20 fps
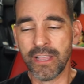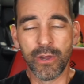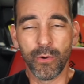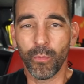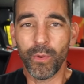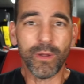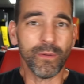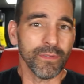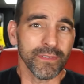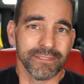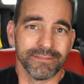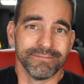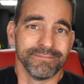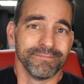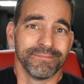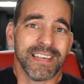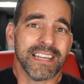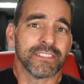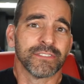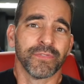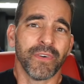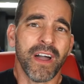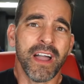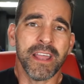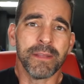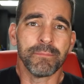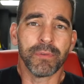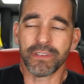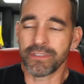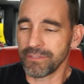Well, that's
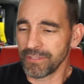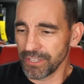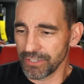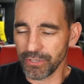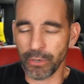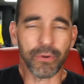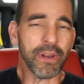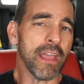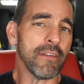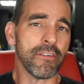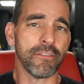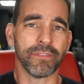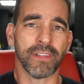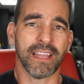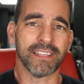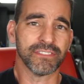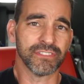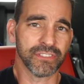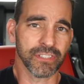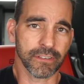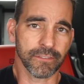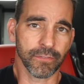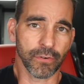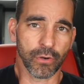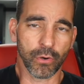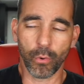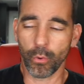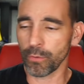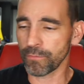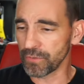fine, but you don't have a flight stick for
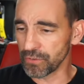Gorf.